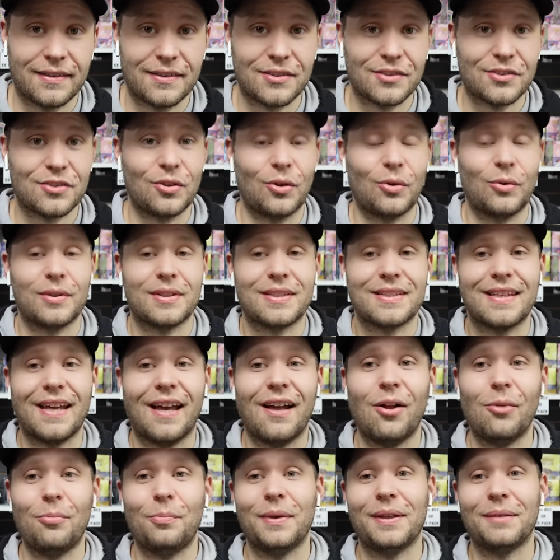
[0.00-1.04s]
So it's
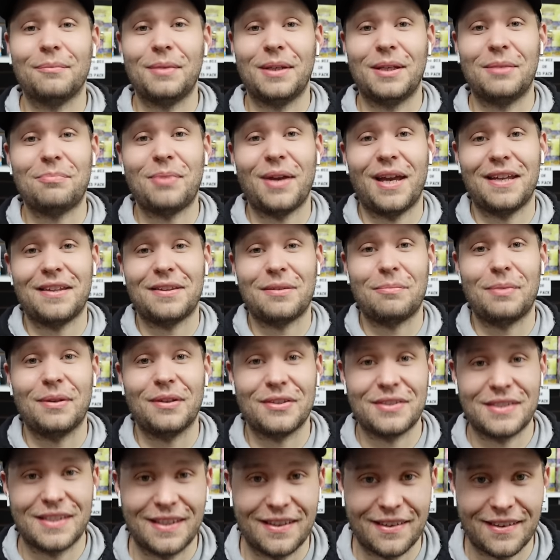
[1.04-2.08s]
helping me pay the
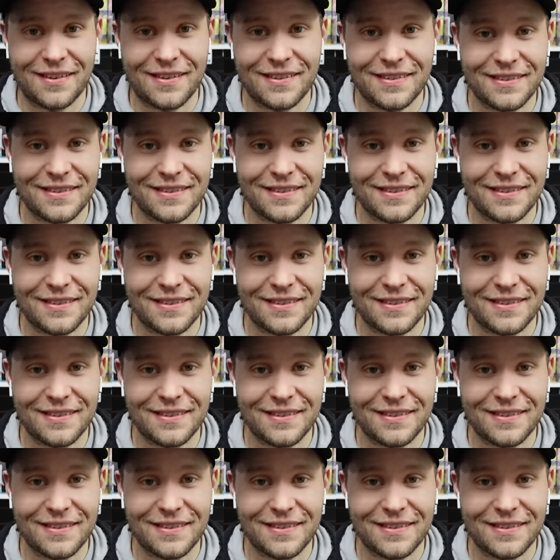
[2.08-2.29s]
bills here.